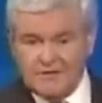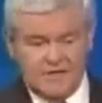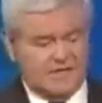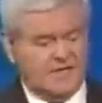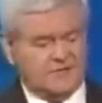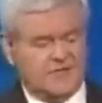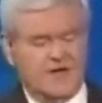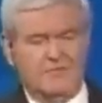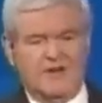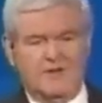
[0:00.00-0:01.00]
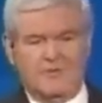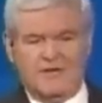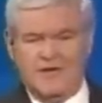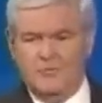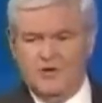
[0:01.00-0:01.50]
It gets the government out of
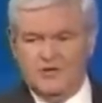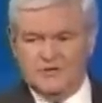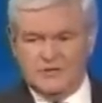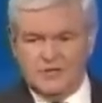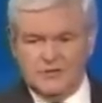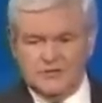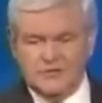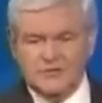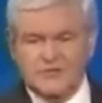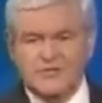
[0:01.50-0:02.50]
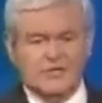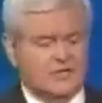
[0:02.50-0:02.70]
picking winners and losers.